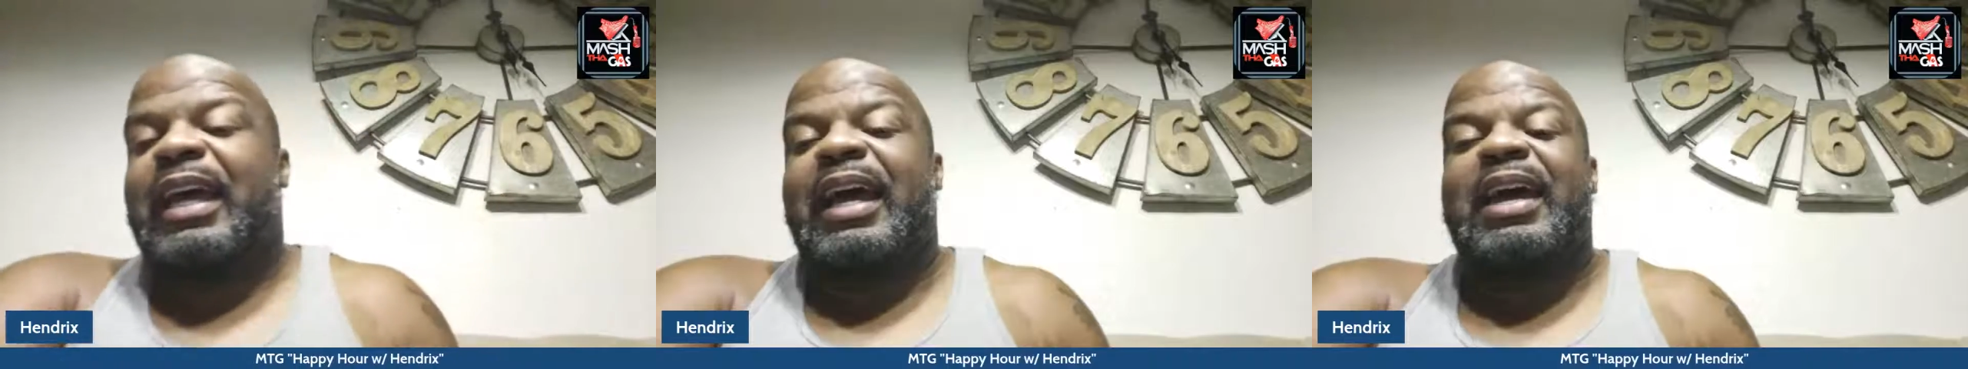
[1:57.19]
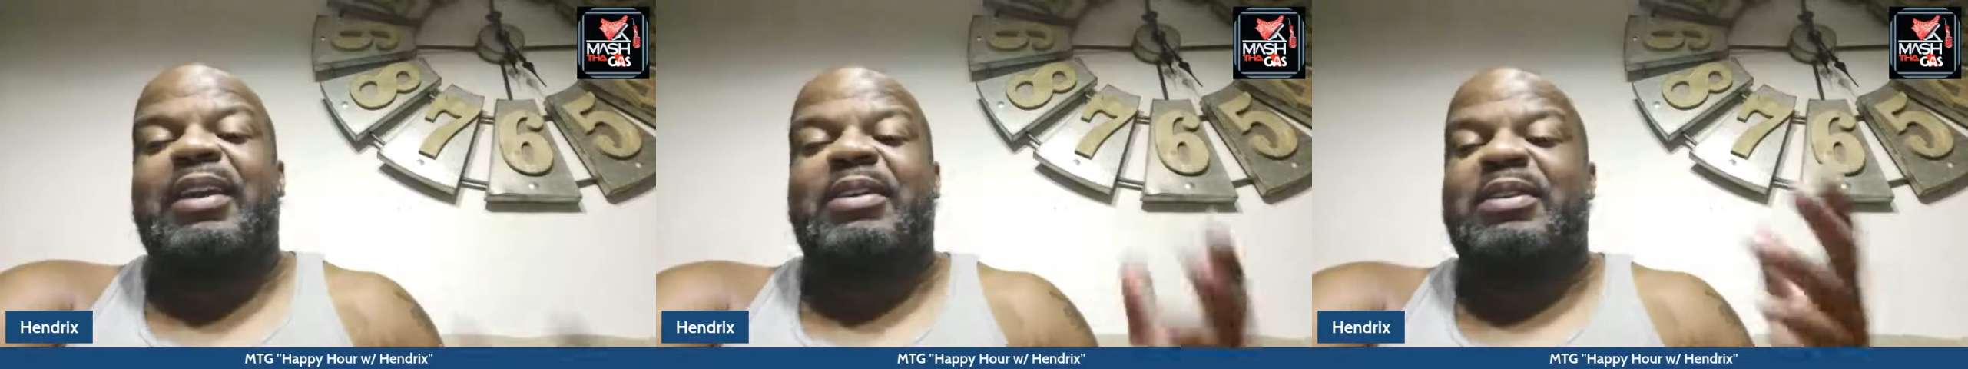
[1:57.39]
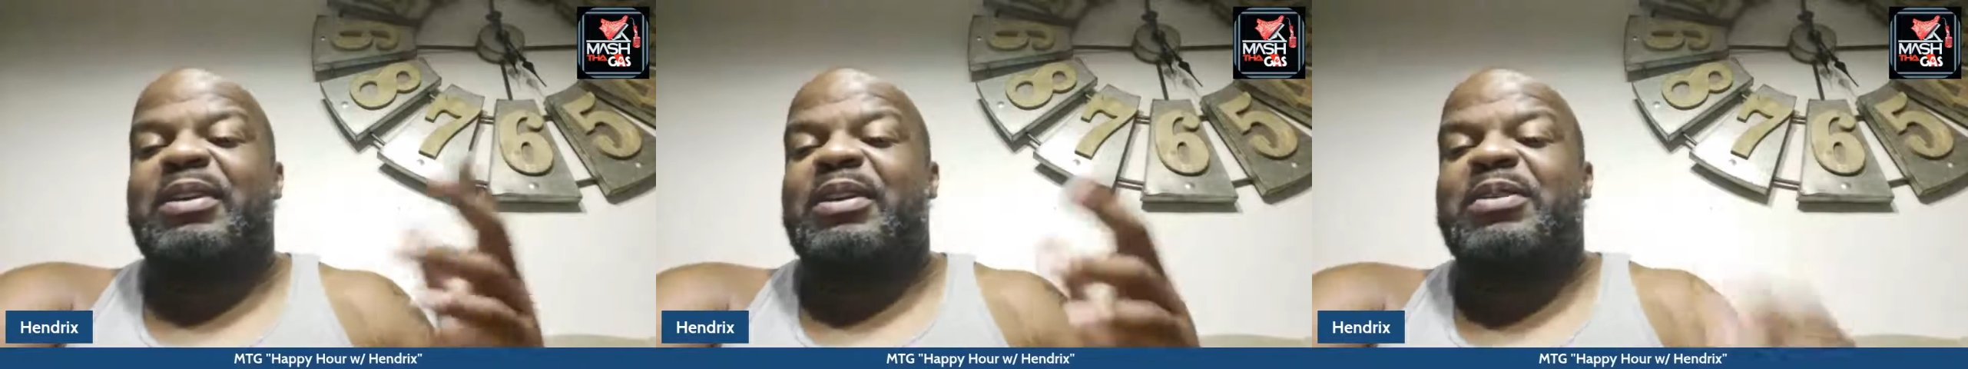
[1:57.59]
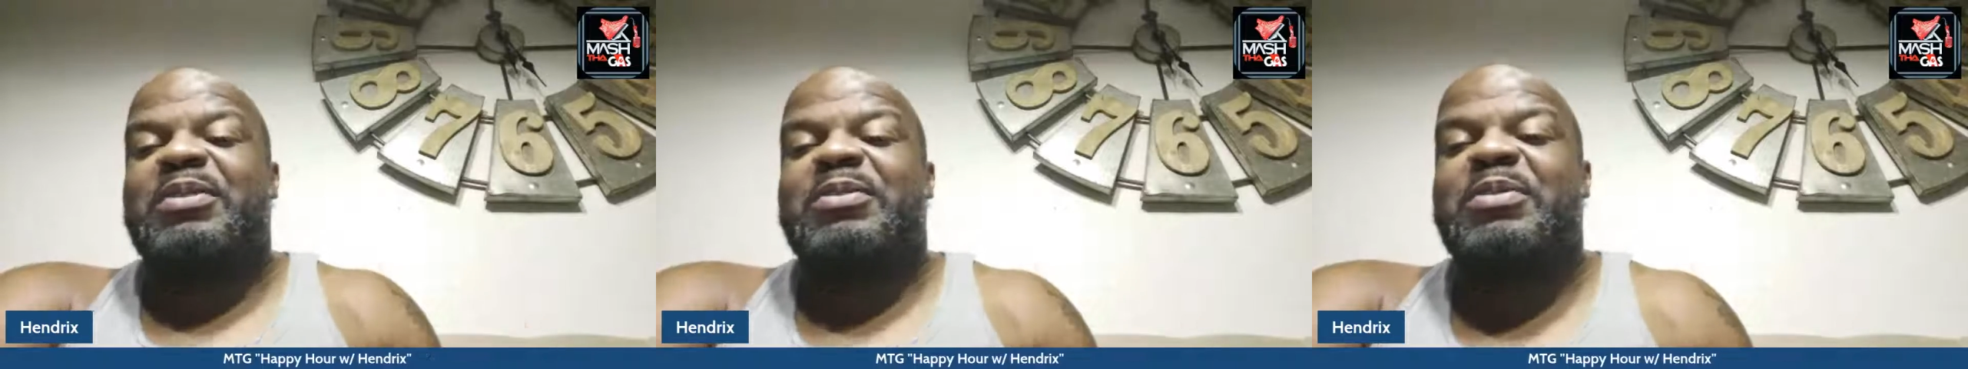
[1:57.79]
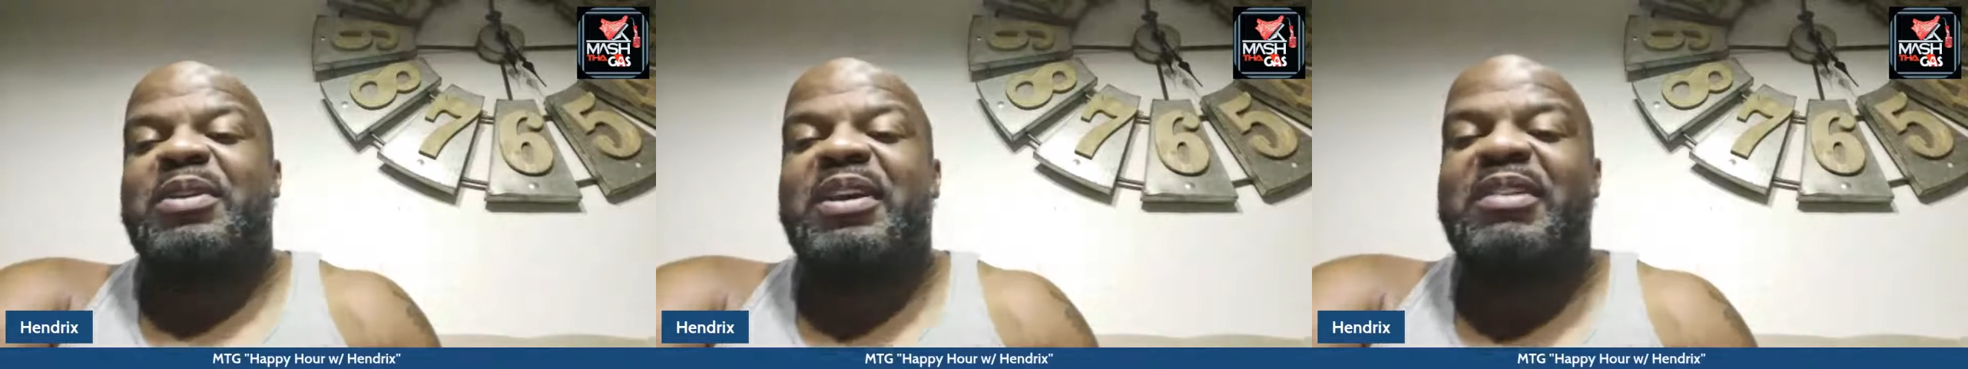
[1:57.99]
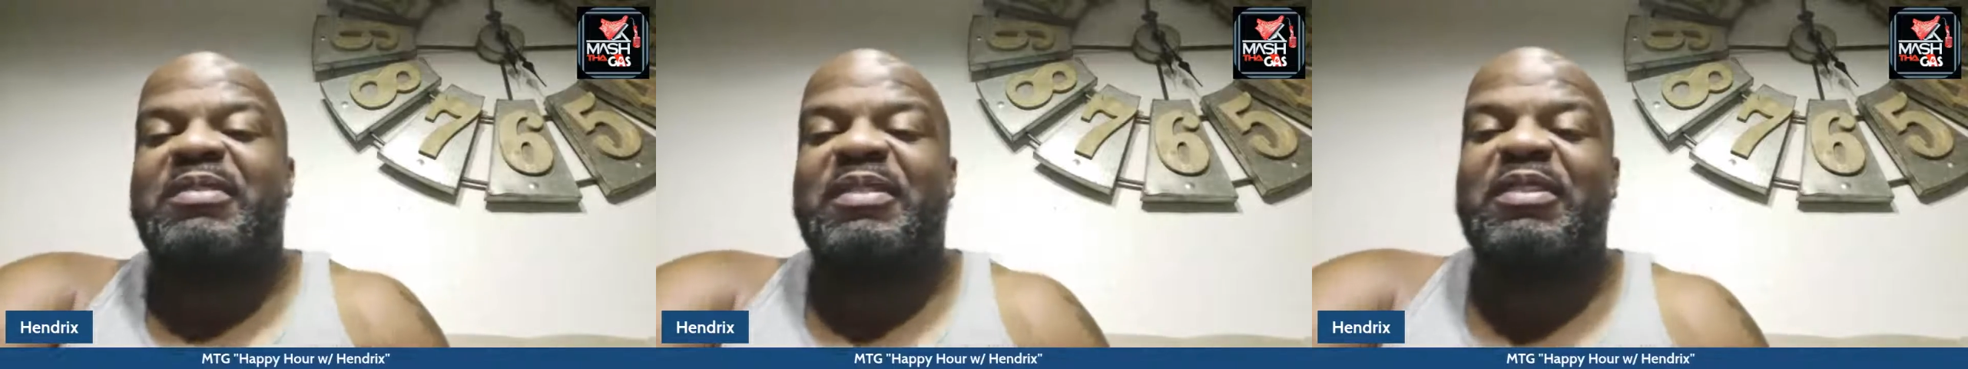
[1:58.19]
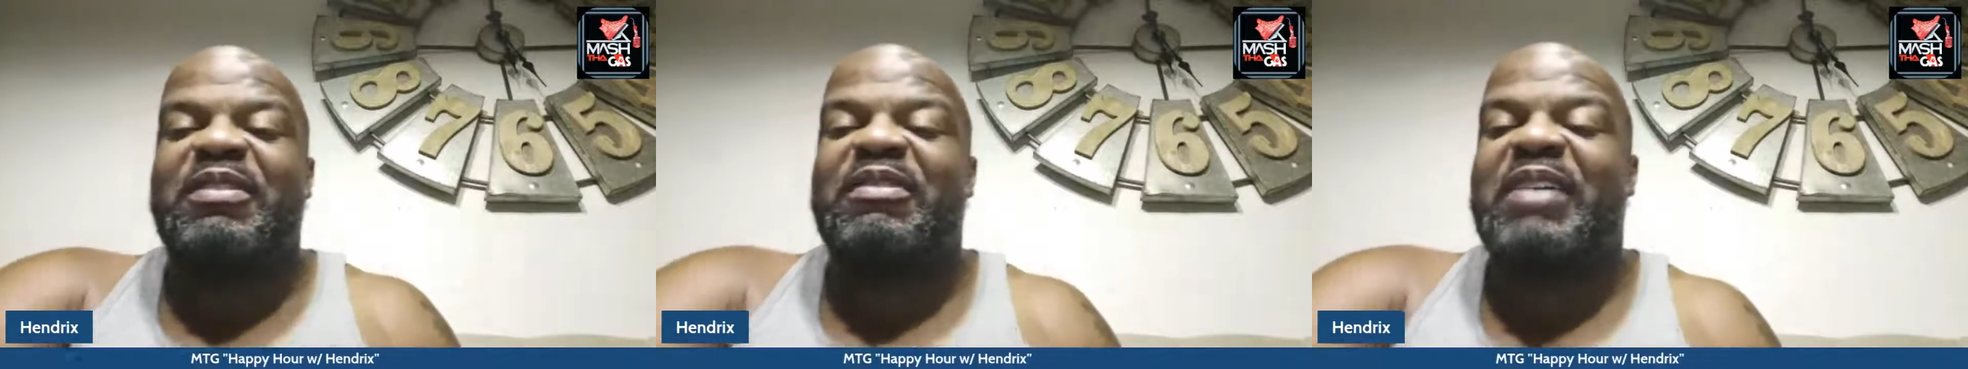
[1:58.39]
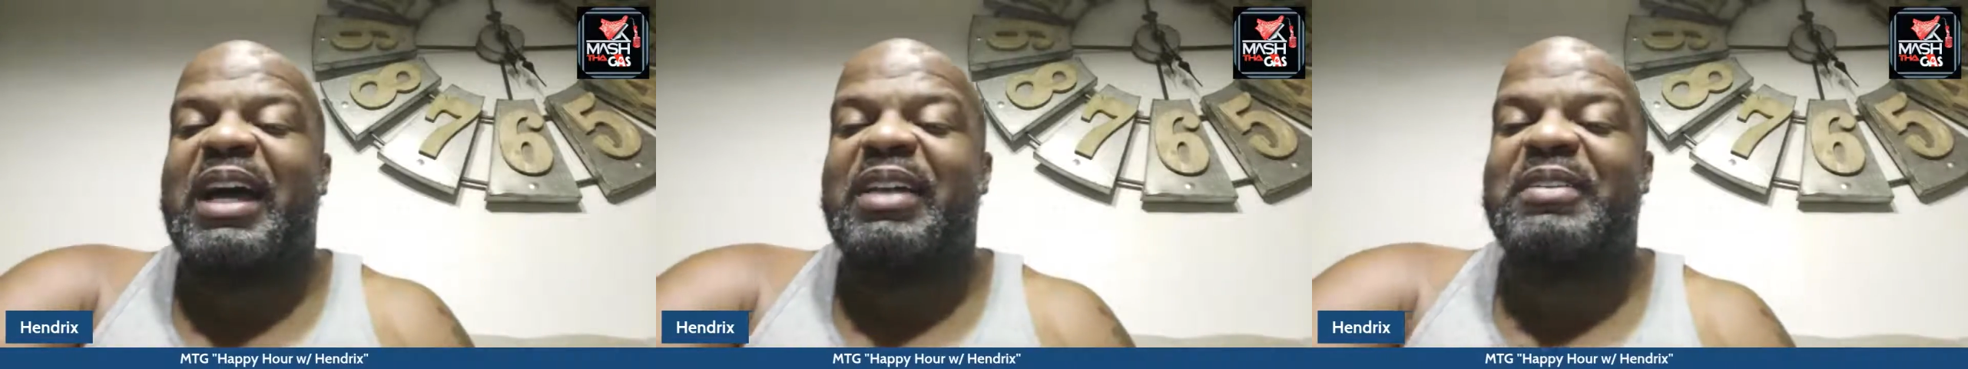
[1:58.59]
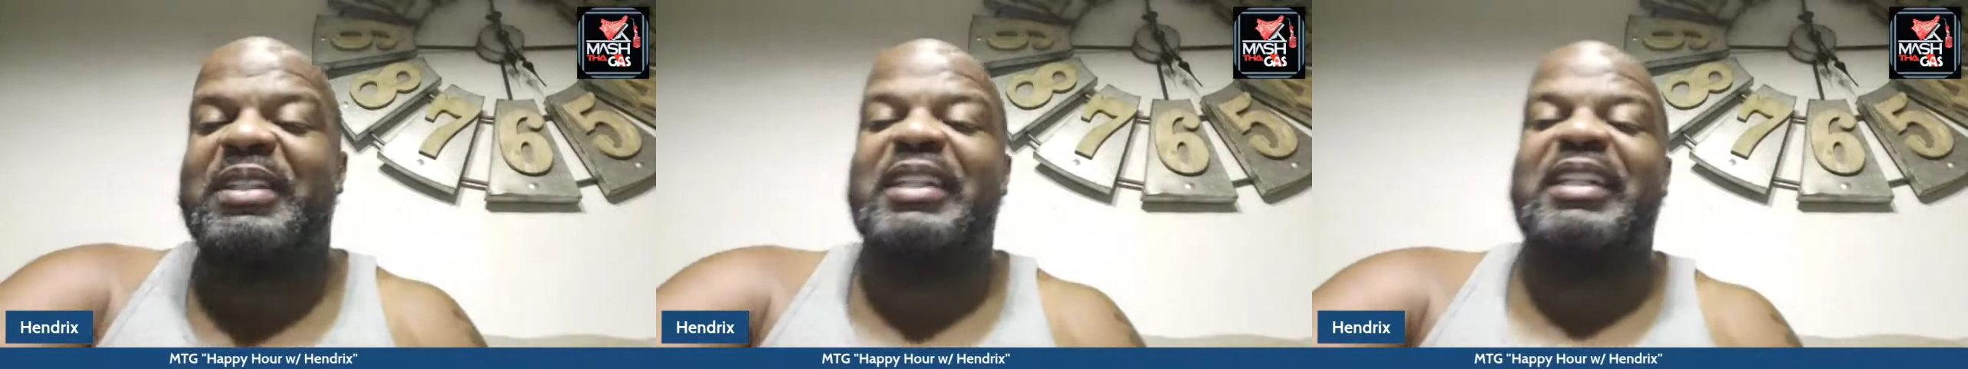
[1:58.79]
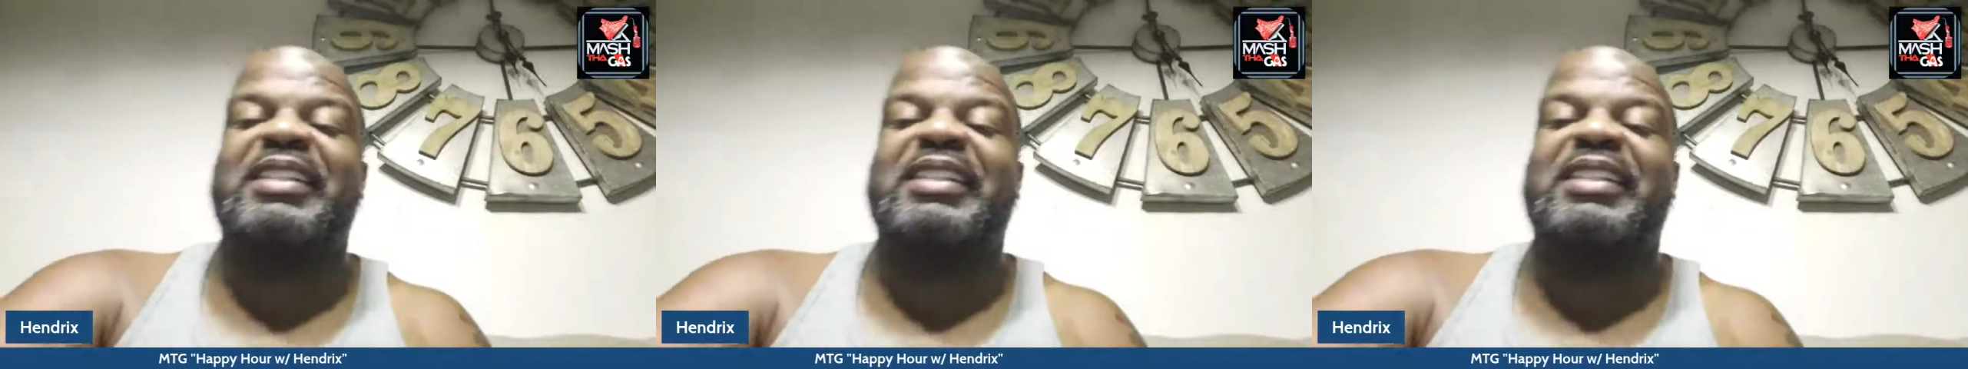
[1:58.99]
I don't know, wherever you're following